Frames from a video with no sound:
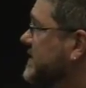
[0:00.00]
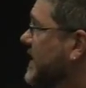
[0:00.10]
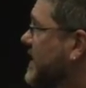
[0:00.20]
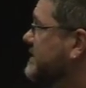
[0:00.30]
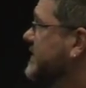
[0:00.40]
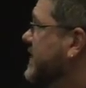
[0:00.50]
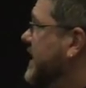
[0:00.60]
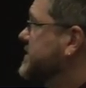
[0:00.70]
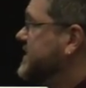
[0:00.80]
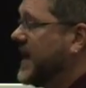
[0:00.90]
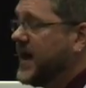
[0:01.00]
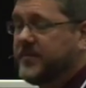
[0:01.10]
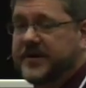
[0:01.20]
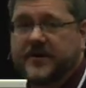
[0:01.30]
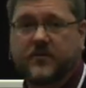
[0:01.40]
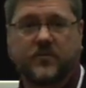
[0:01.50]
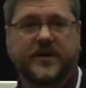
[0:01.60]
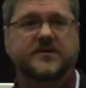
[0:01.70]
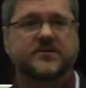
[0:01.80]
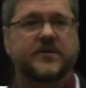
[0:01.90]
a lot of variation happening
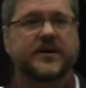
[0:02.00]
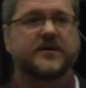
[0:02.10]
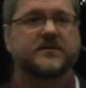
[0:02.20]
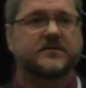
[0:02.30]
week to week,